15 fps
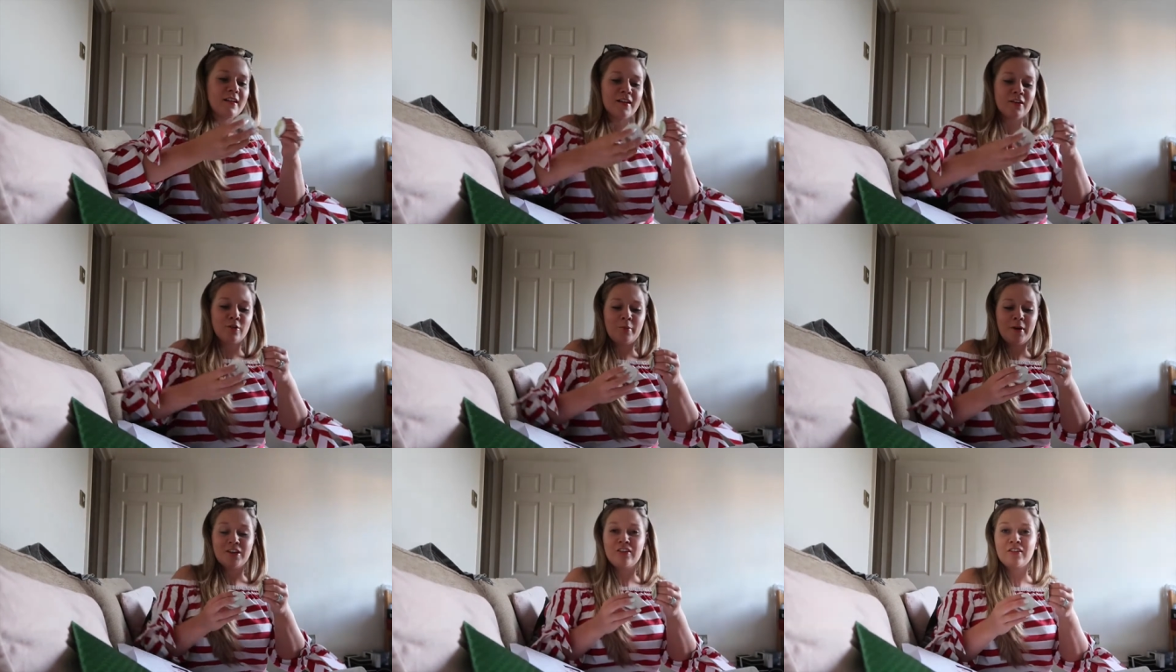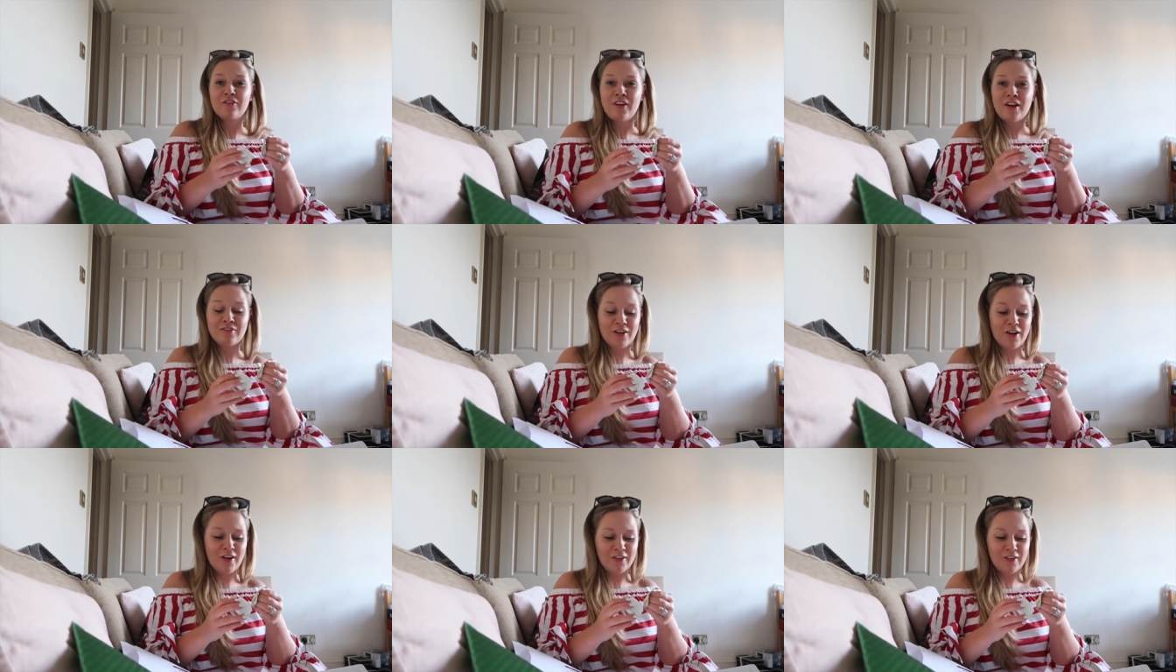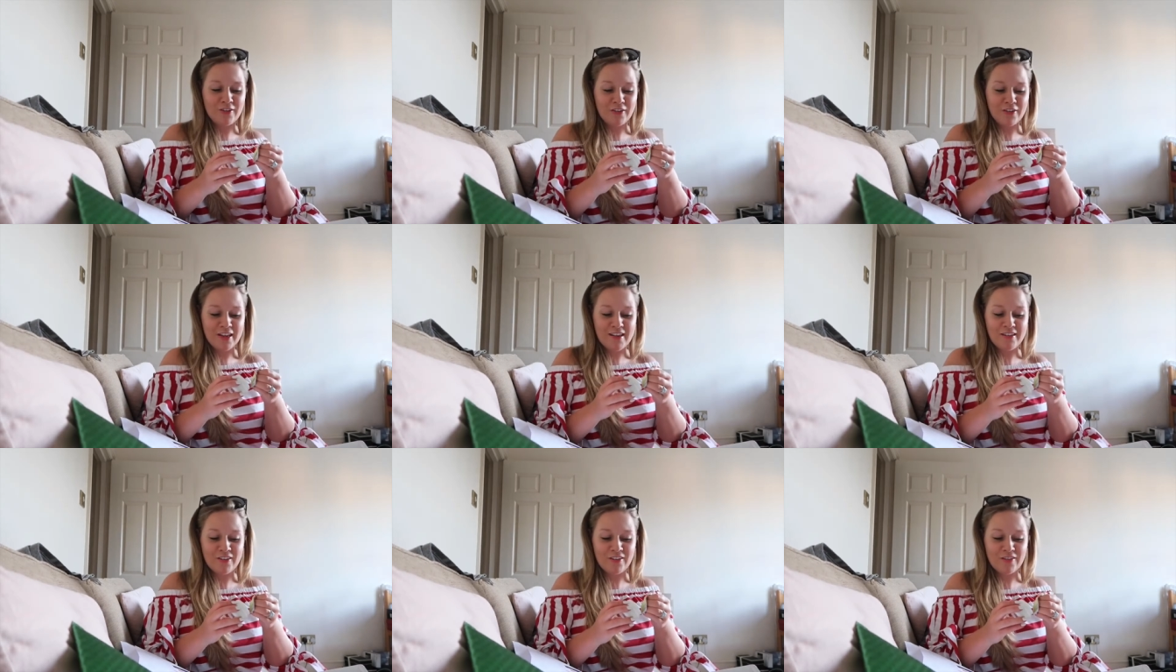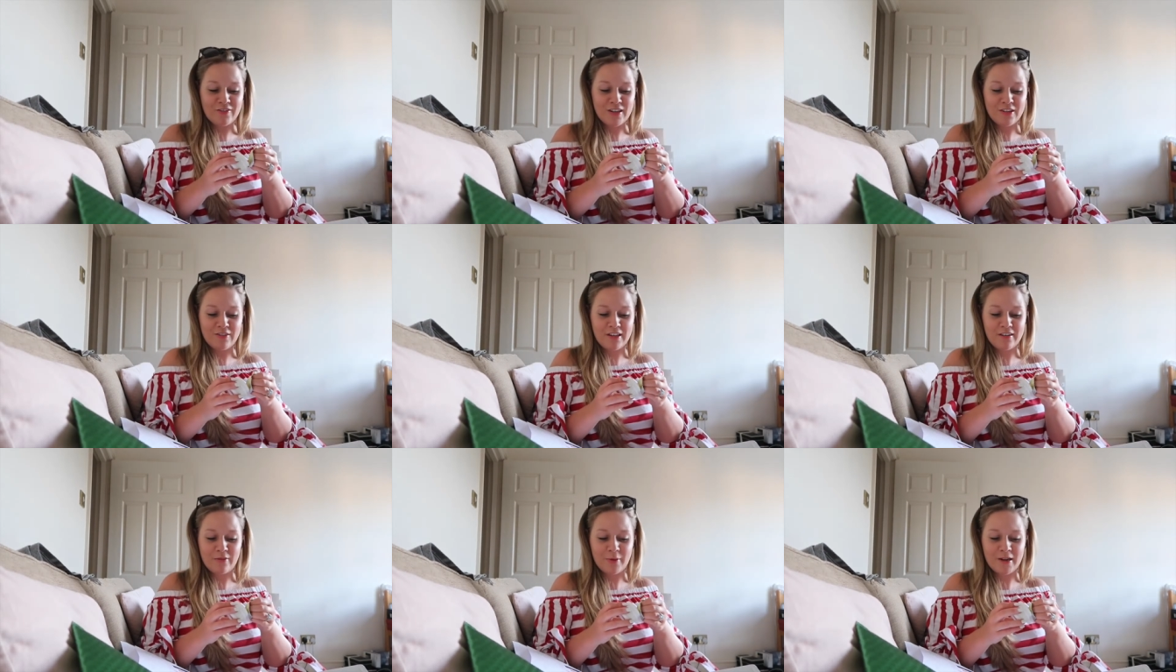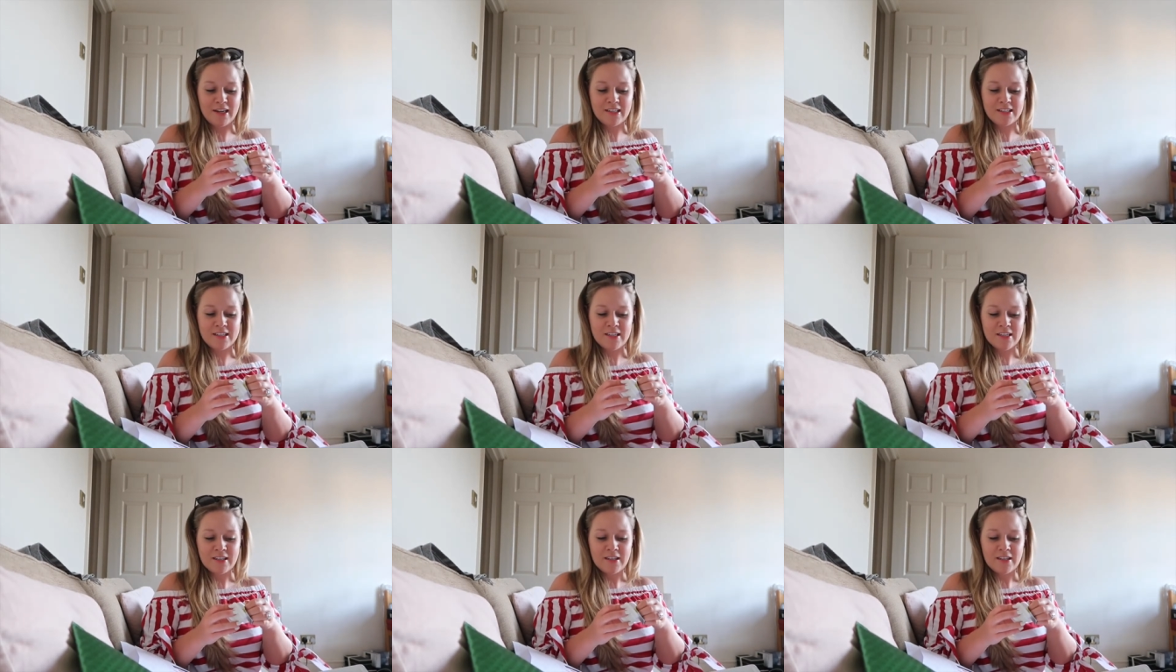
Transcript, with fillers: little pictures of avocados on it, so it's really, really sweet.